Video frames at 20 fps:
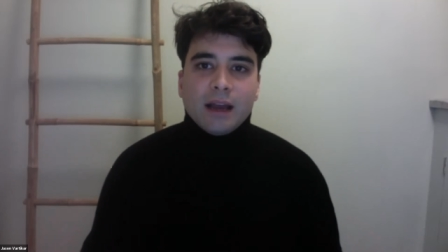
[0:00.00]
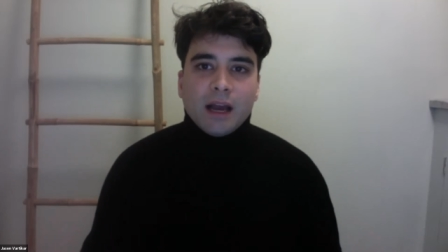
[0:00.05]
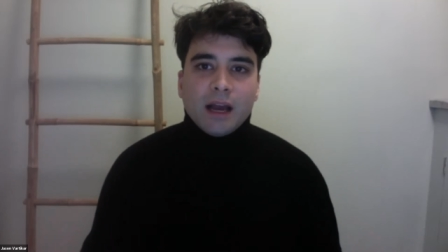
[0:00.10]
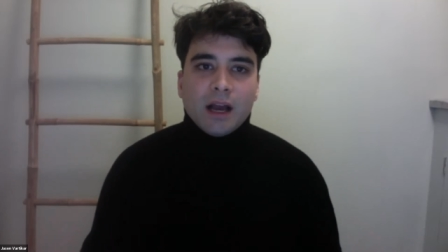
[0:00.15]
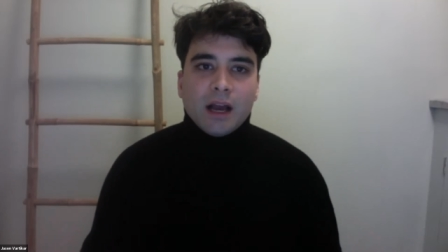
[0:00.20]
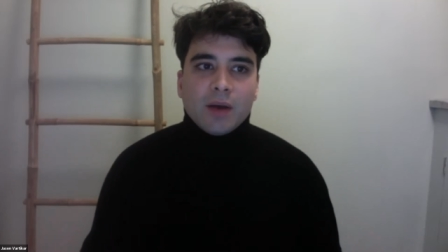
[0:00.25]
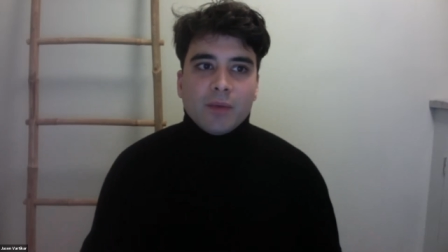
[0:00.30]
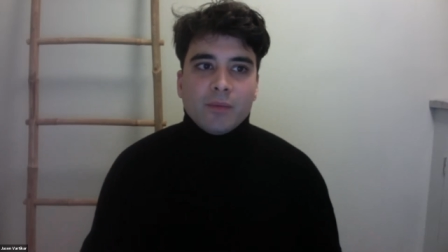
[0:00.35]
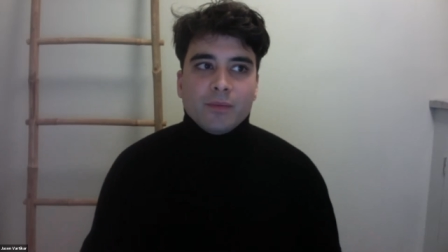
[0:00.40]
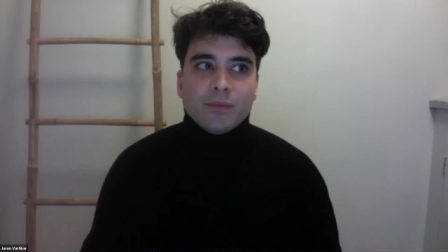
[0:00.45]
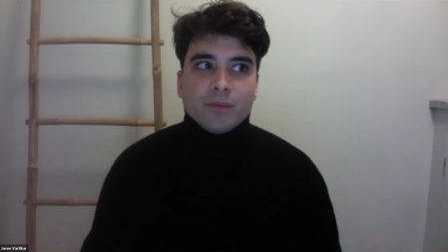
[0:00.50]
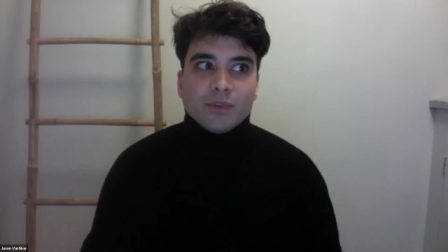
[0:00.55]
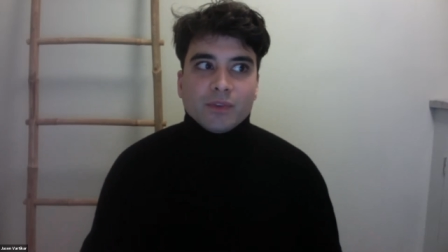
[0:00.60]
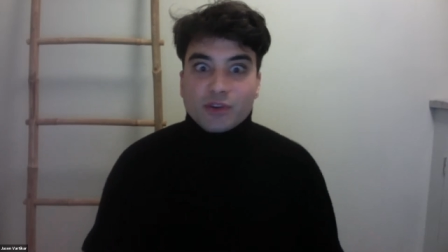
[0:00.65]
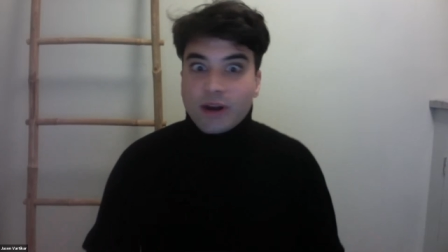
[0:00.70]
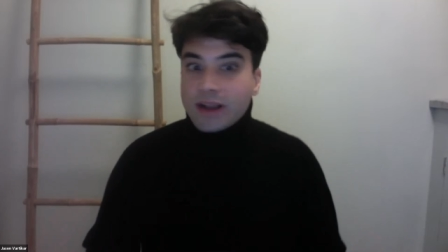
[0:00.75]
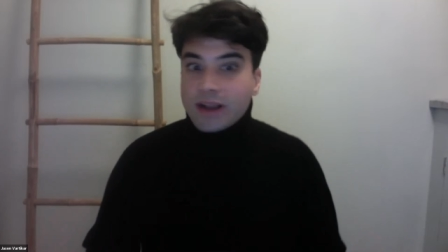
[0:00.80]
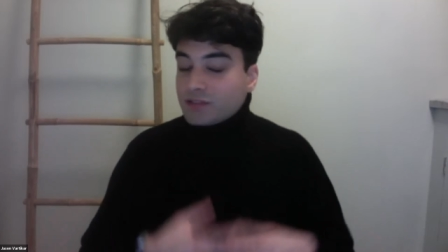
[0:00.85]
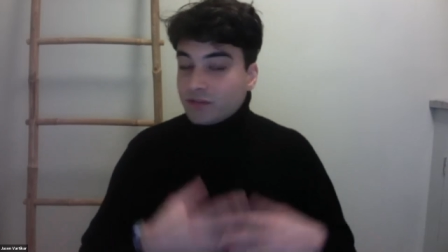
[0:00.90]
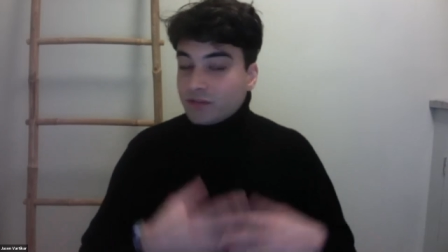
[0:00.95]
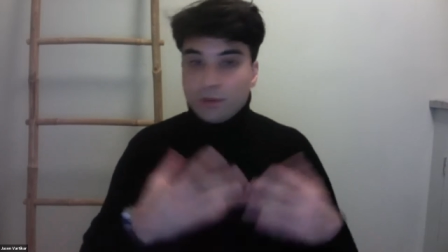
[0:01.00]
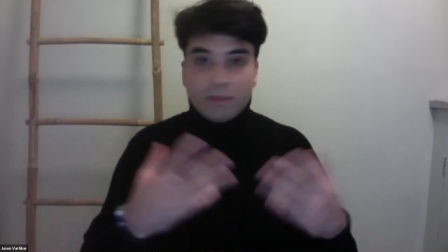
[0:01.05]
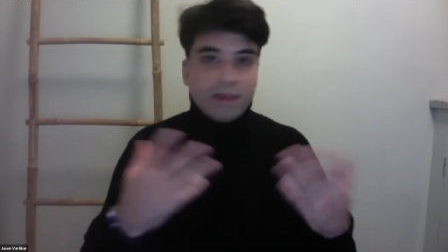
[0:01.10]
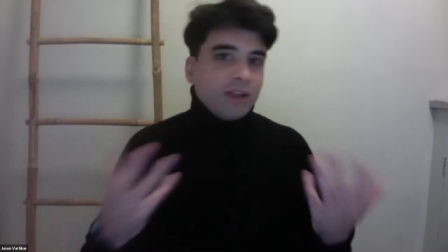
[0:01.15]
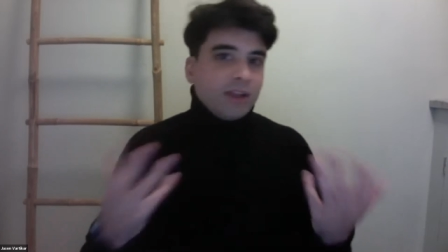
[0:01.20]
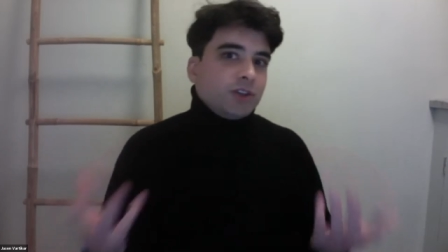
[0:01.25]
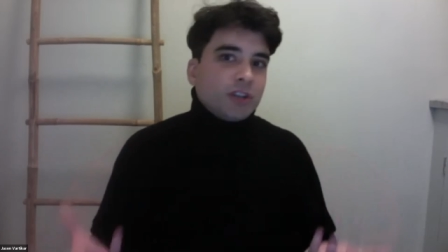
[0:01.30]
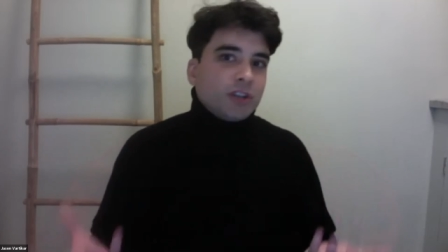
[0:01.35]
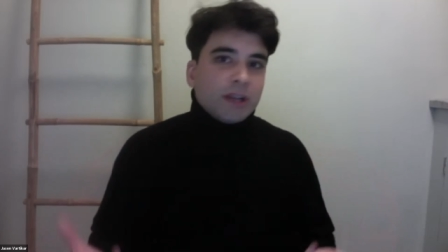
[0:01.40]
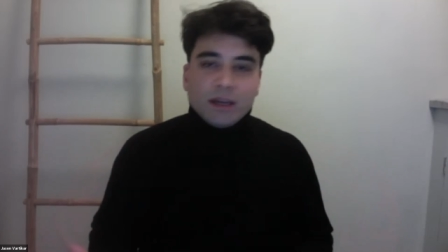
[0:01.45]
um,
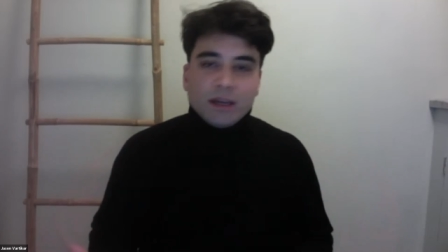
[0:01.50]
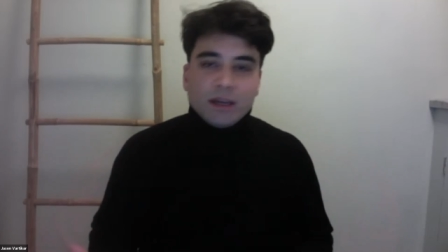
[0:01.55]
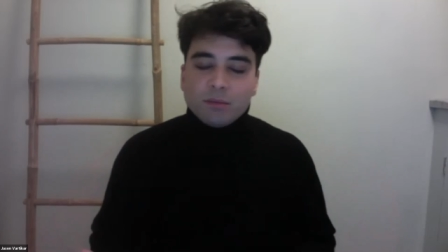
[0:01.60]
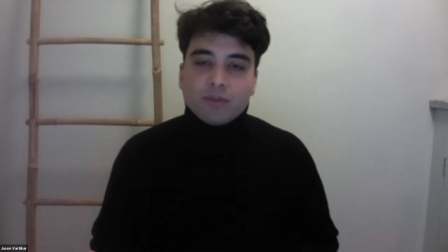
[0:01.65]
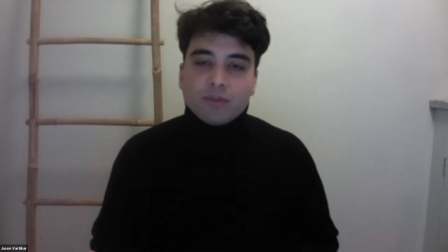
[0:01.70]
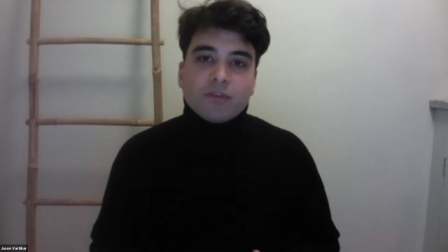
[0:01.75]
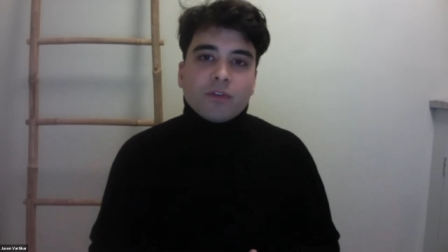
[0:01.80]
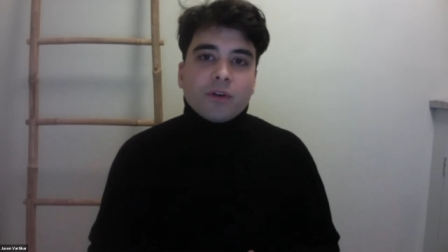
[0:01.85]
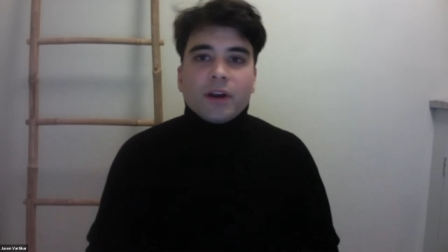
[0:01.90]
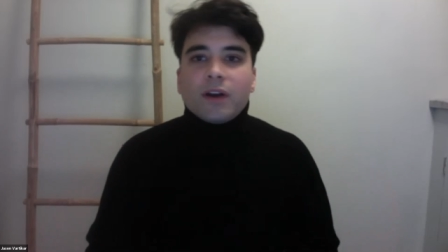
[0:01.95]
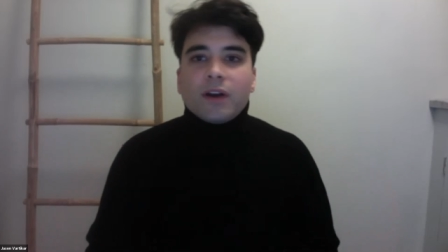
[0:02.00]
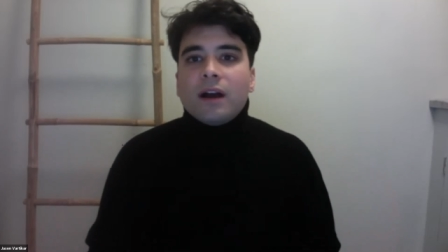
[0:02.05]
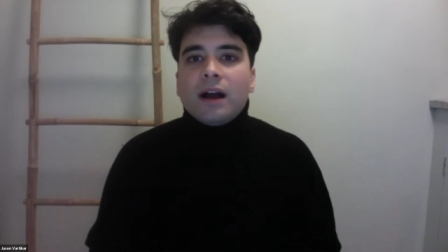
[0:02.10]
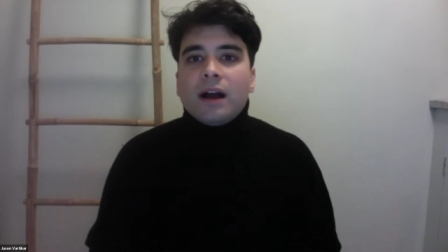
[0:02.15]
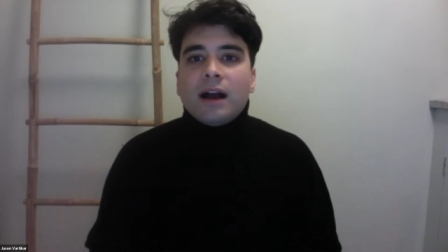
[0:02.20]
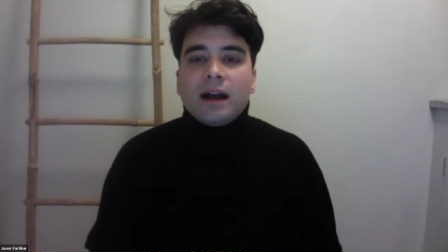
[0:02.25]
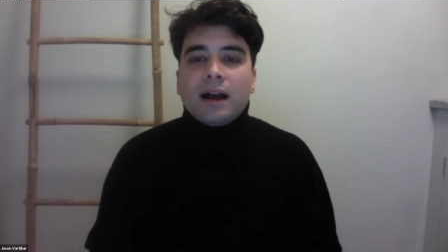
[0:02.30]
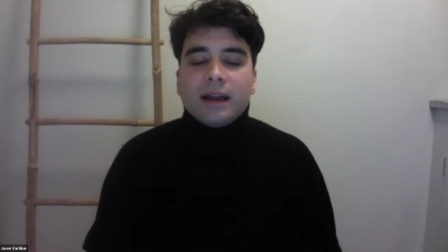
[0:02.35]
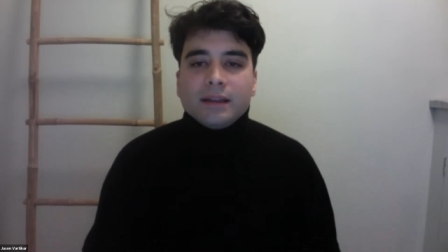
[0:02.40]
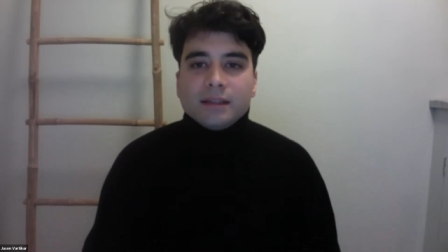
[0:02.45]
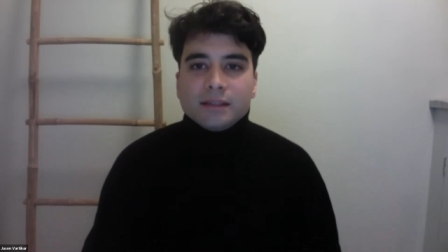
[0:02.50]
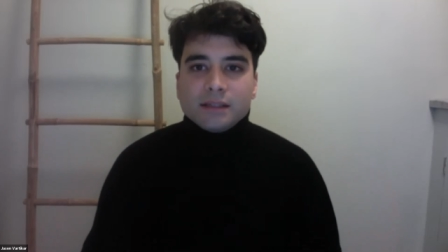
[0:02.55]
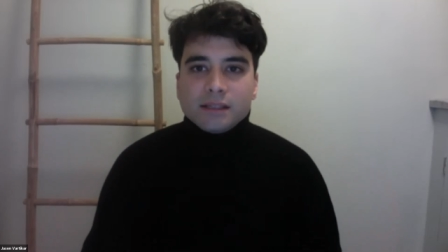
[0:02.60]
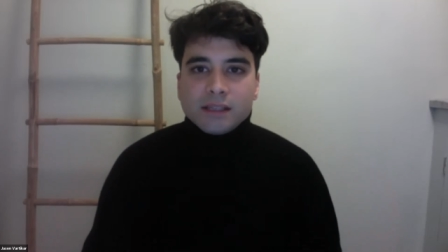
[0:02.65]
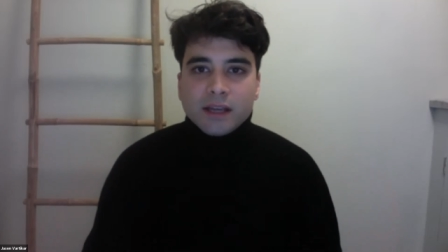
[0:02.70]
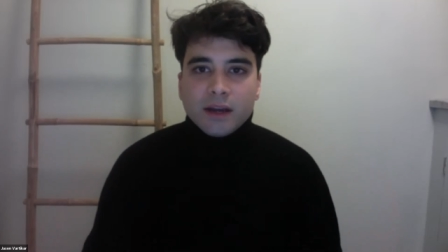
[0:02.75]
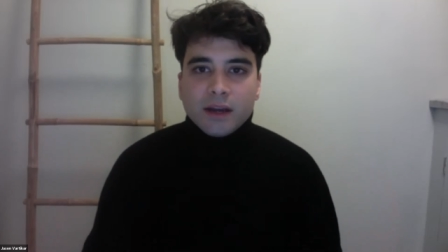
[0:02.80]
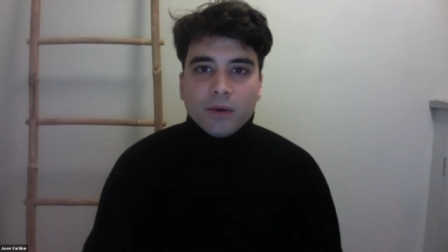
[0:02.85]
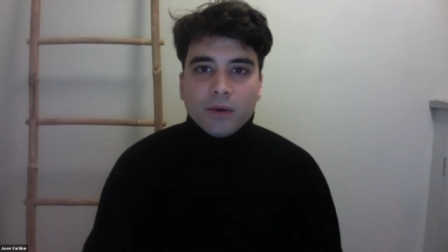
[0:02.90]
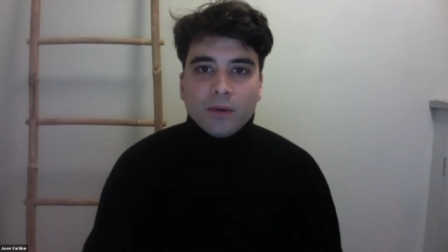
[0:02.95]
transformation before your eyes.
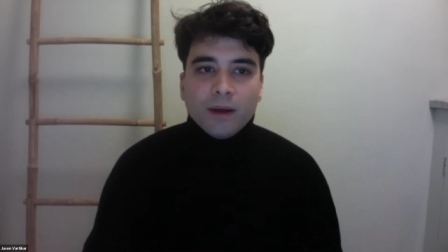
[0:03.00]
So,